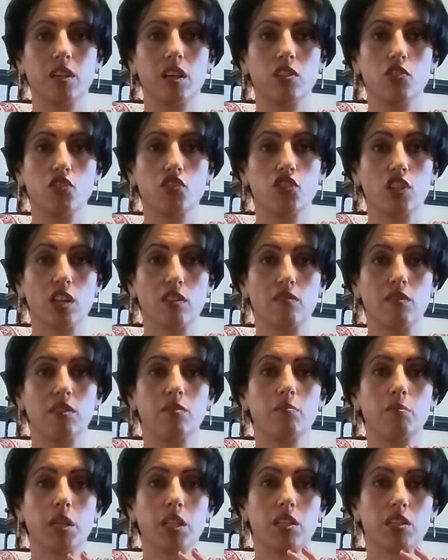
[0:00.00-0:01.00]
and shave
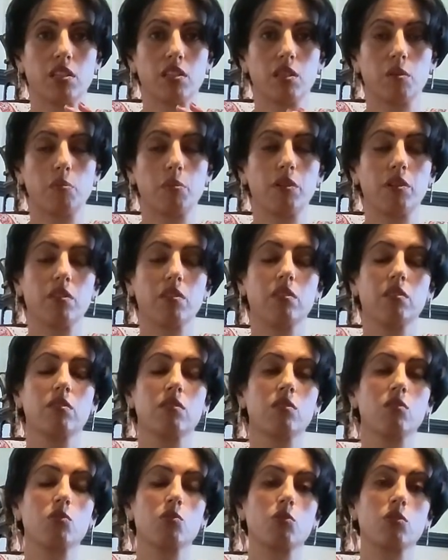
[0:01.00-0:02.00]
it, make it deeper,
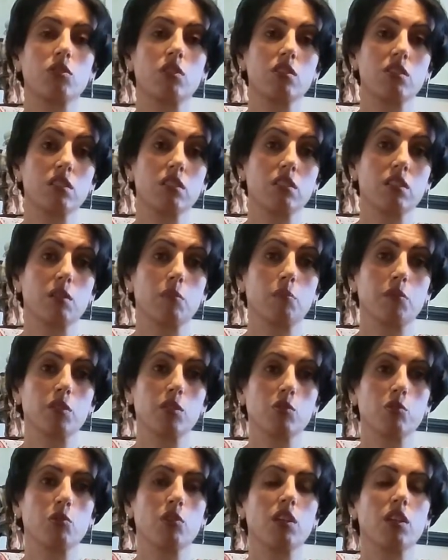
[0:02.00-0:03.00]
so it doesn't keep
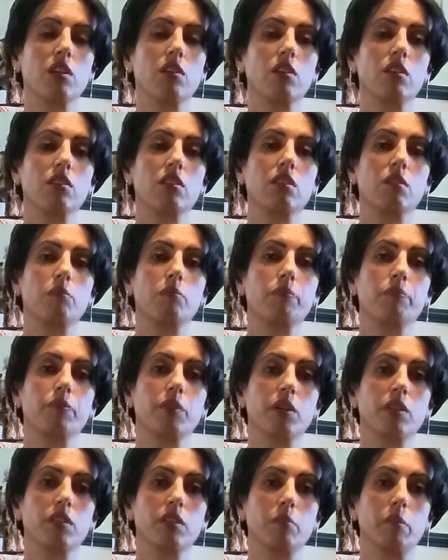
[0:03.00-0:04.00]
dislocating
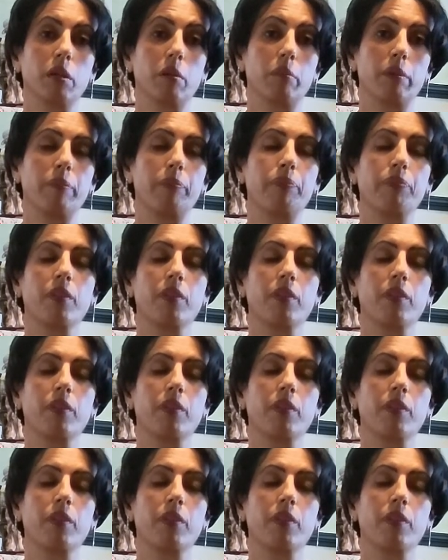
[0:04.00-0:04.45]
on the baby.